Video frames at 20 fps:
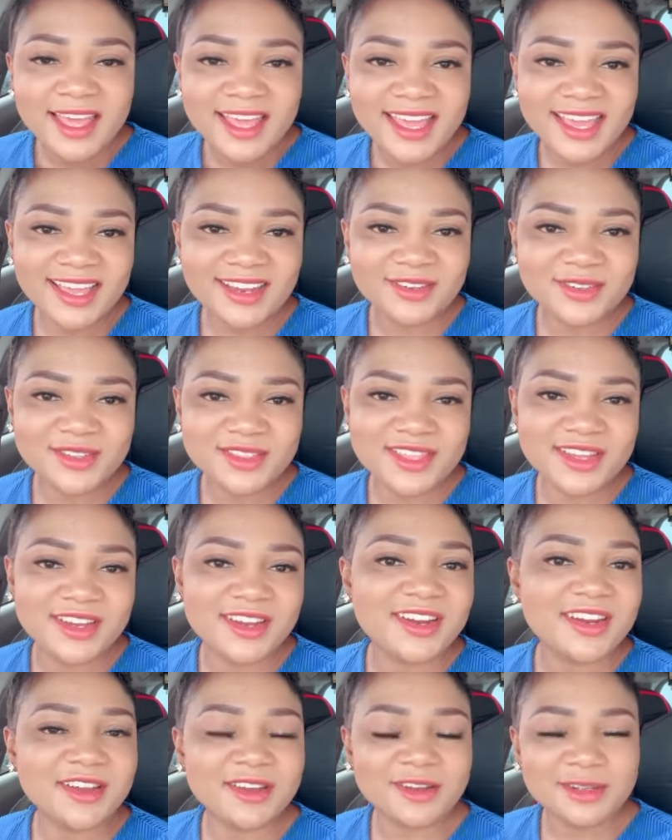Hello
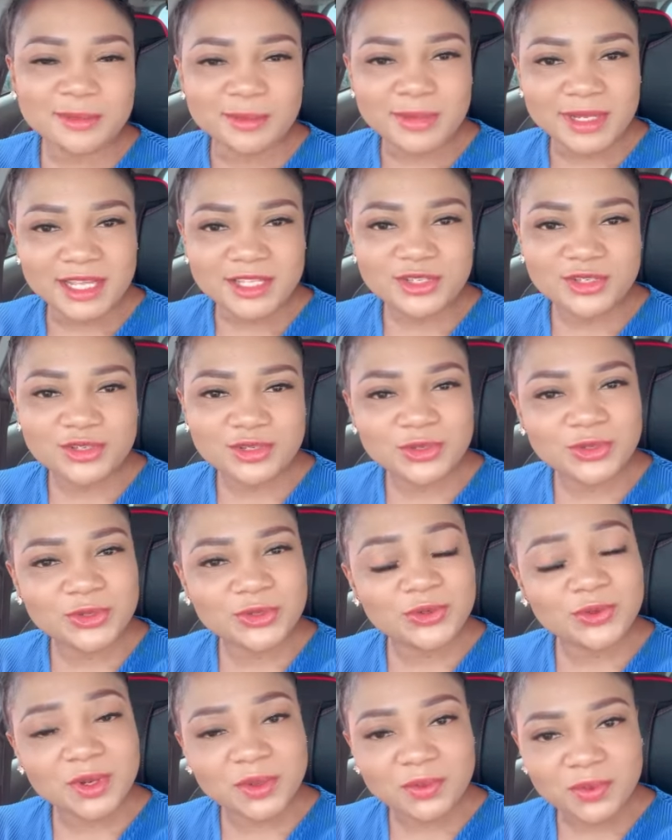there, God bless you.
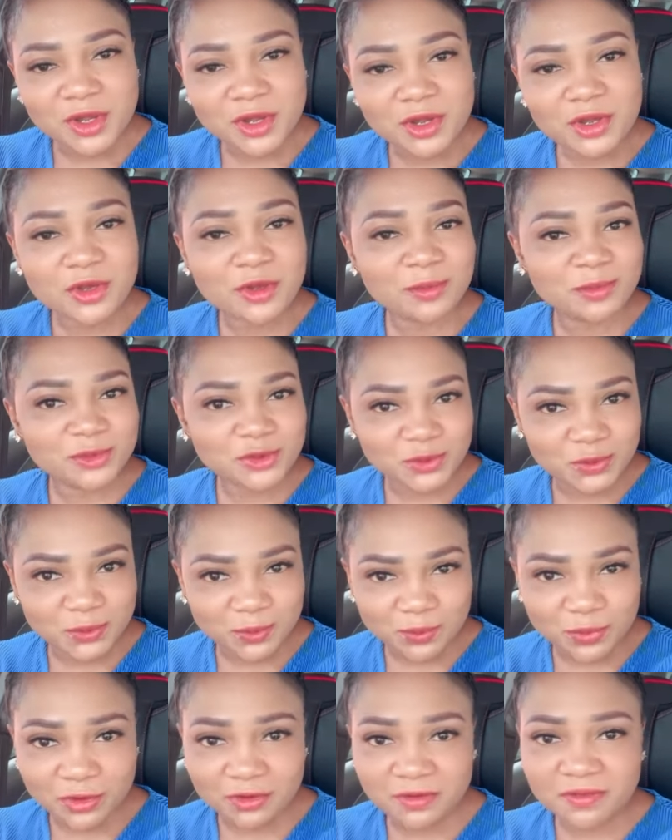You are welcome to
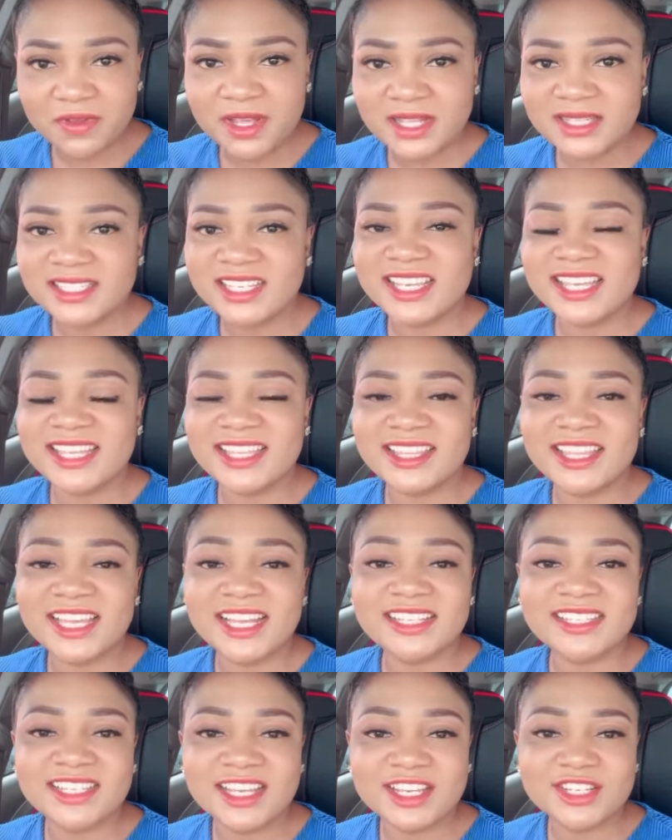Prophetic
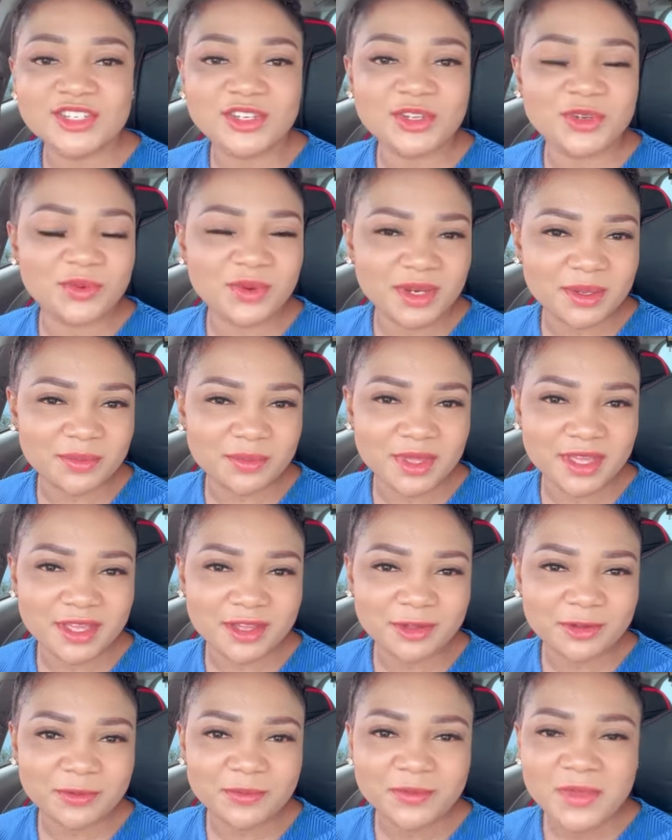Intercession with
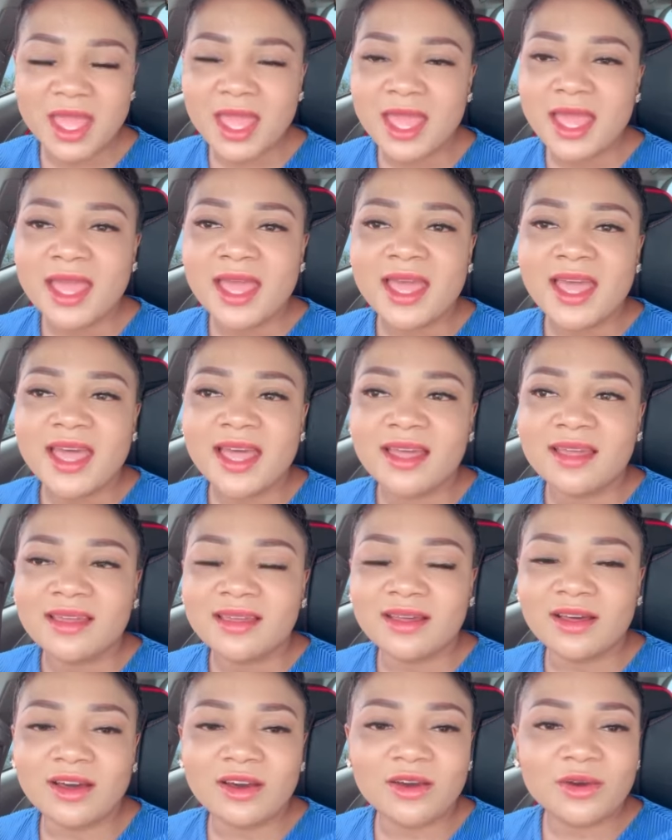Amel.
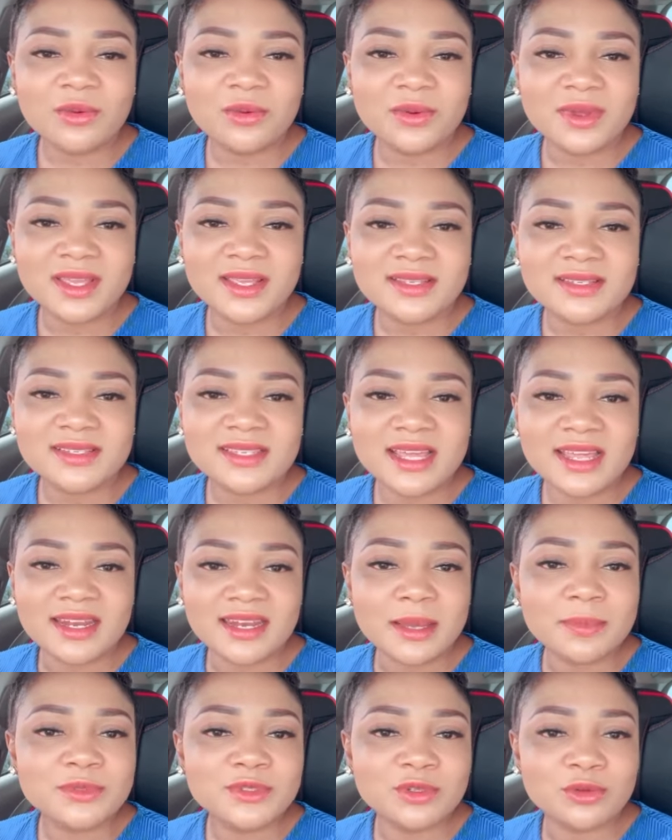Always
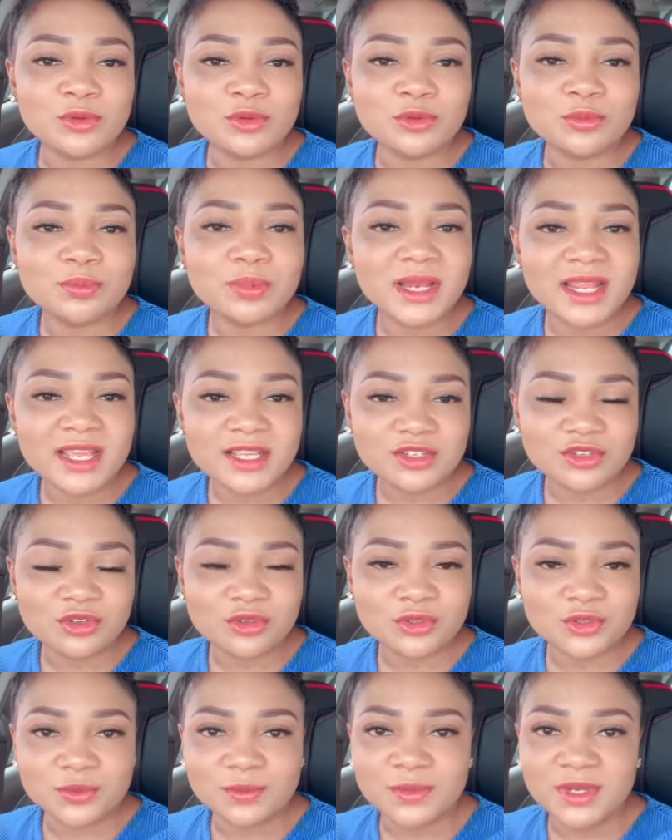an absolute
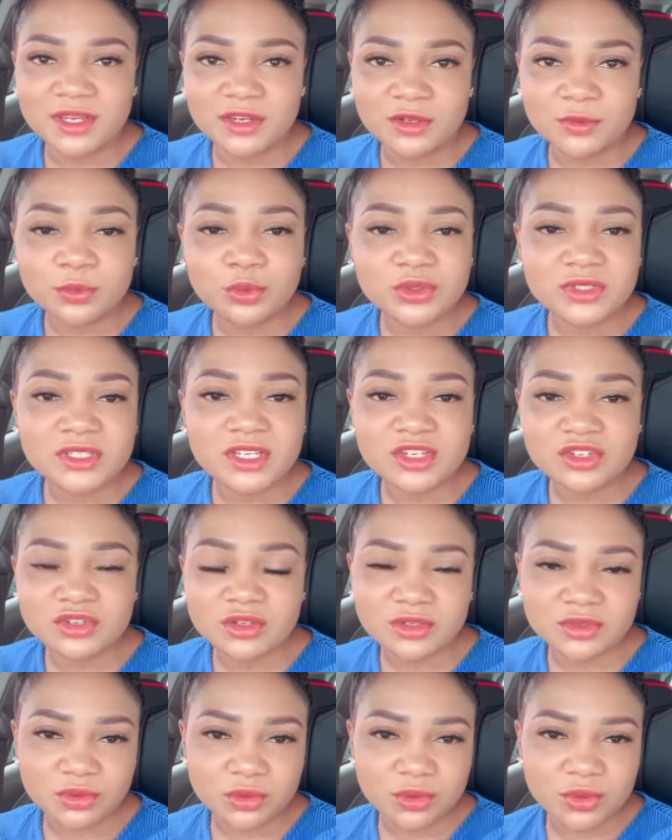pleasure to be in a
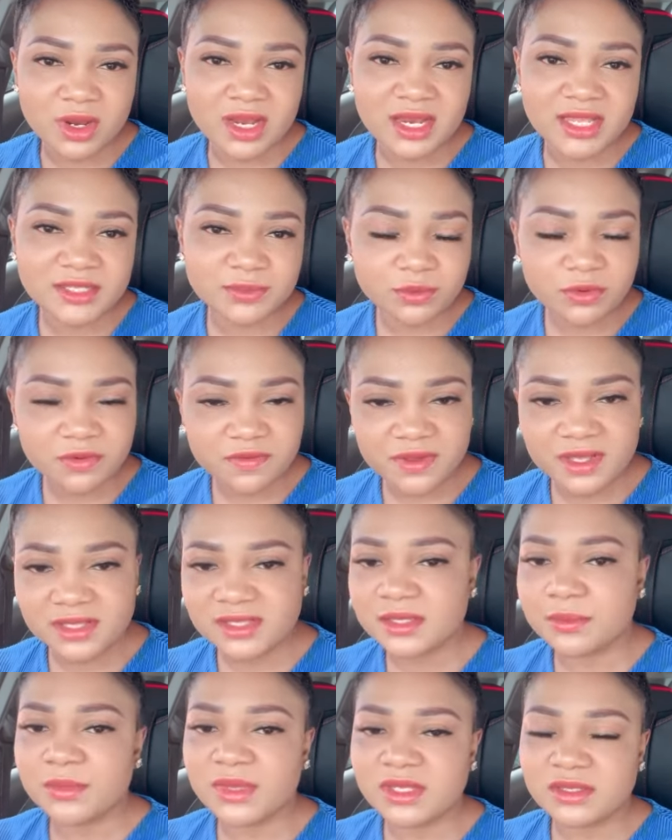position to release
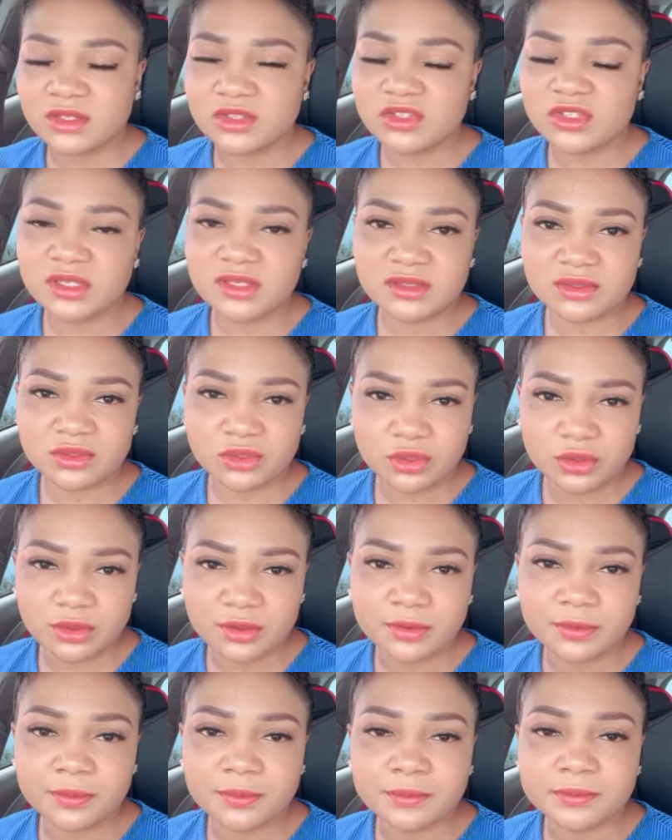prophetic messages to
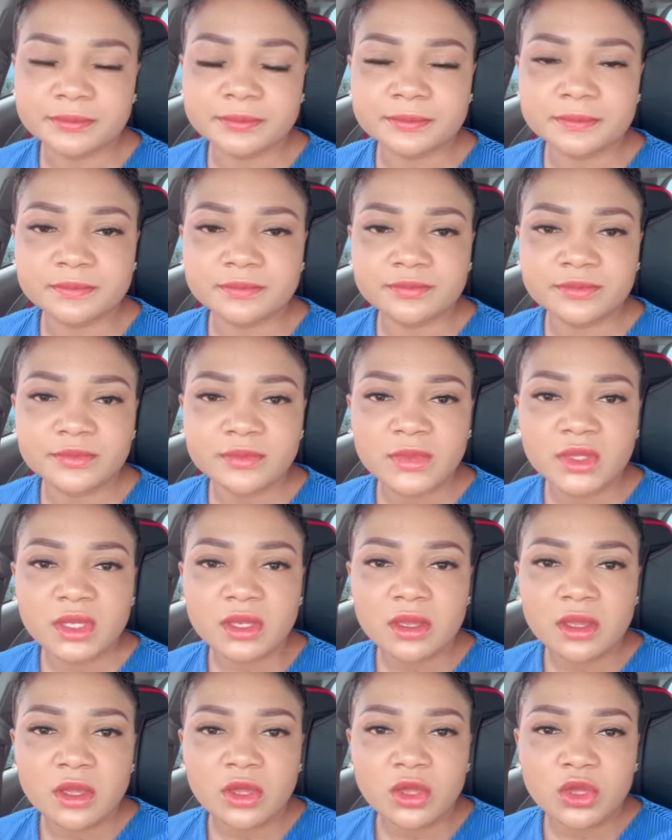you.
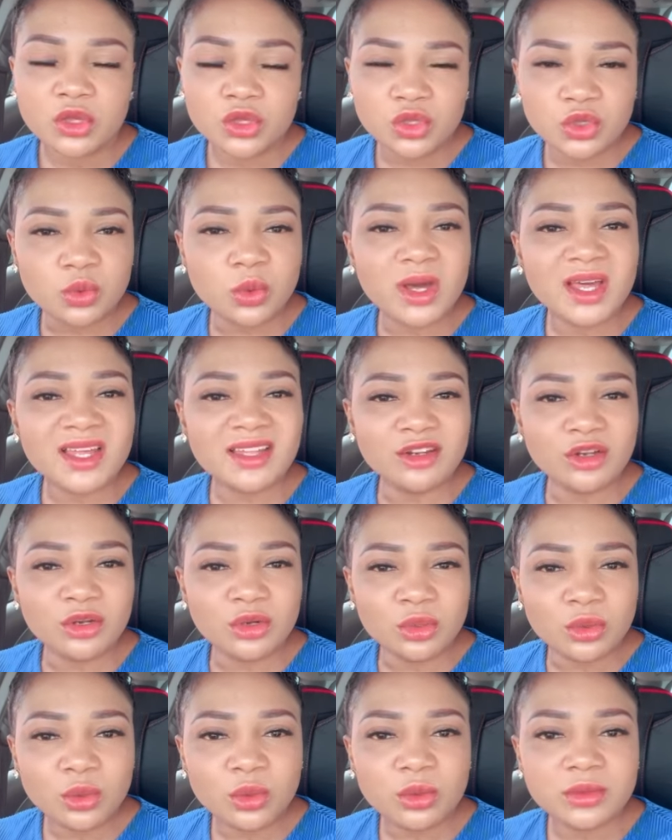You are
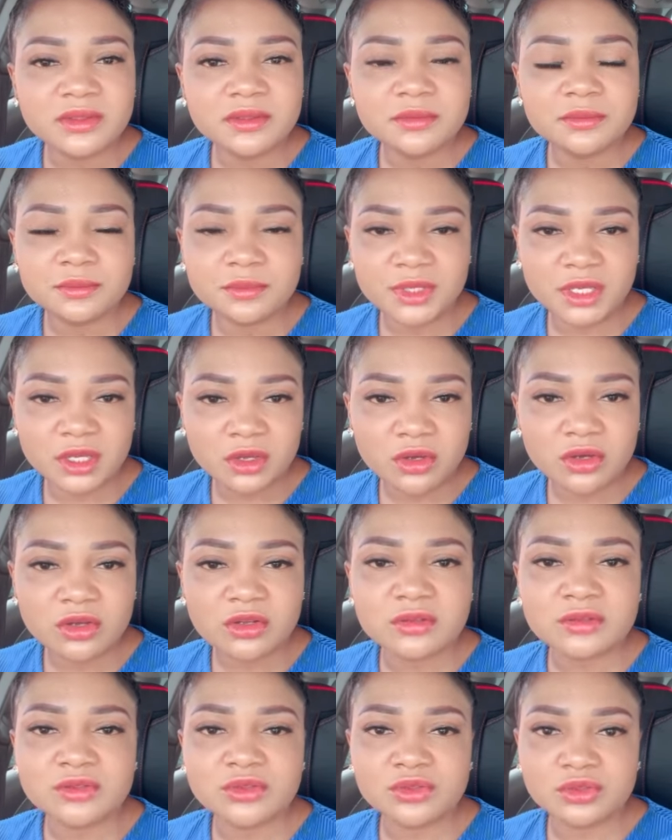alone
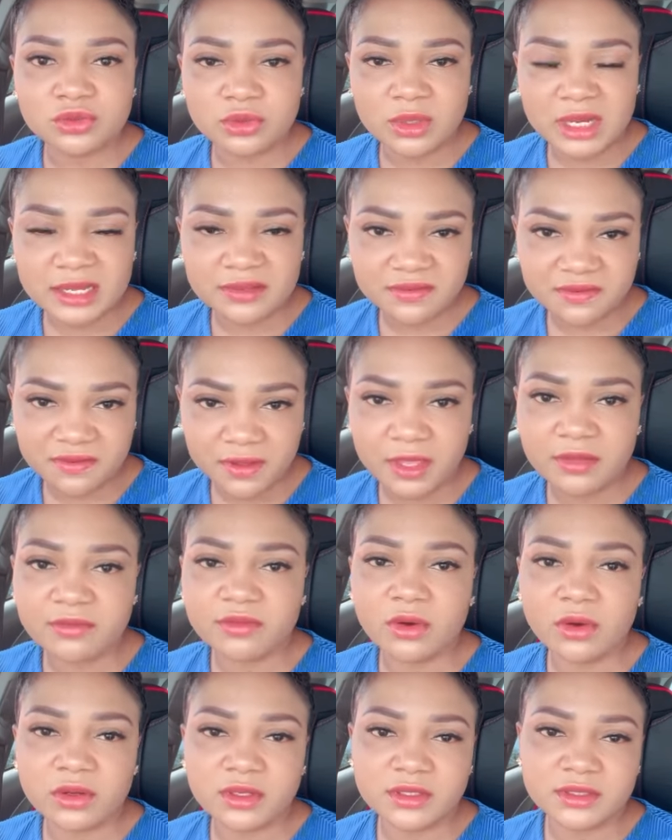because you are
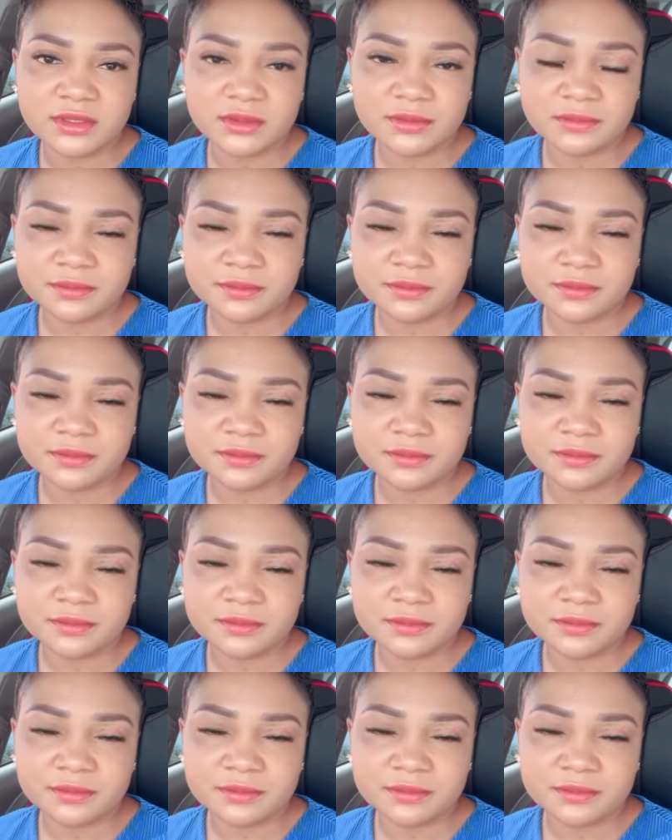favored.